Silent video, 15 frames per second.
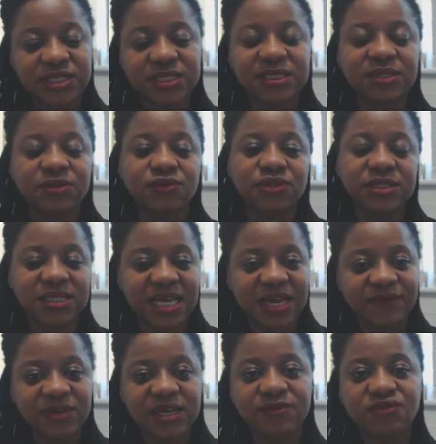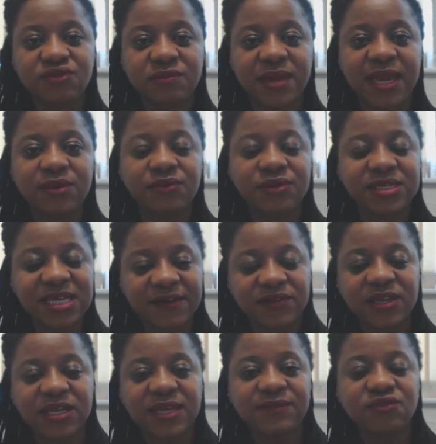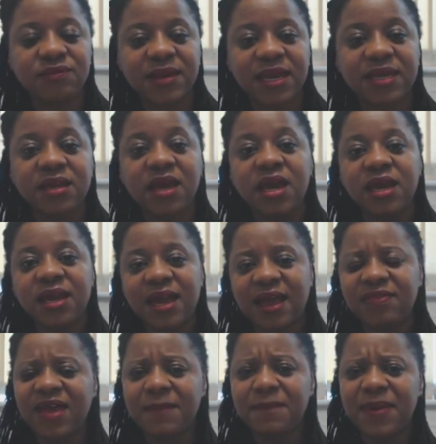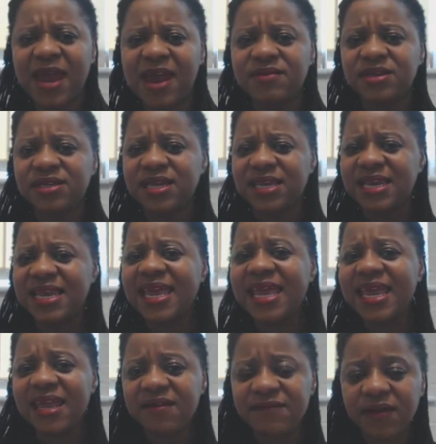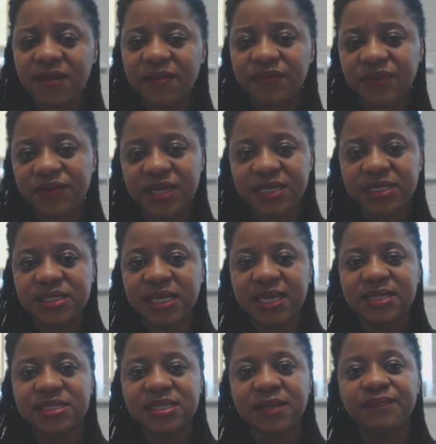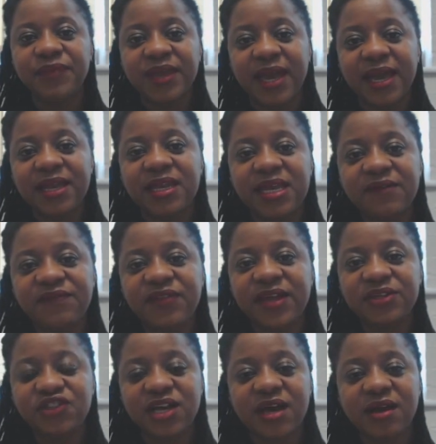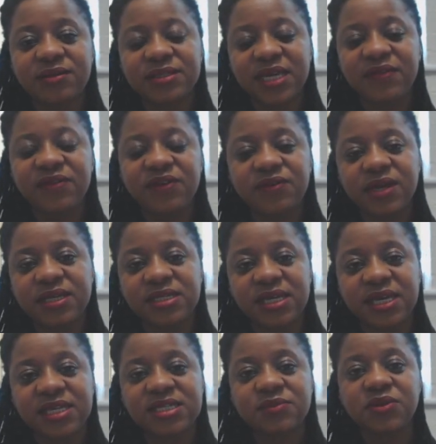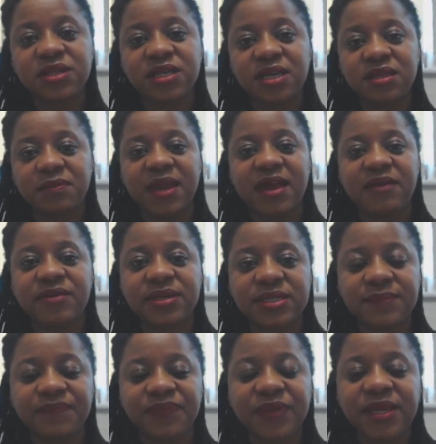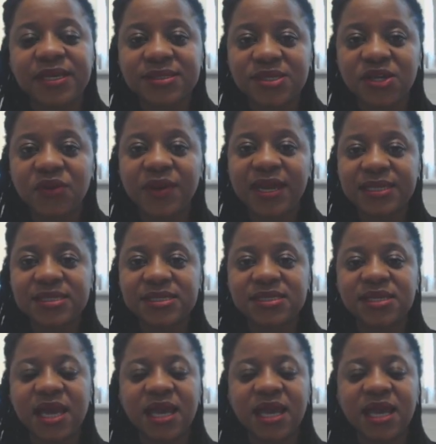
citizen or doesn't have leave to remain or indefinite leave to remain, can that parent leave the United Kingdom and leave their child in the United Kingdom with the other parent? So it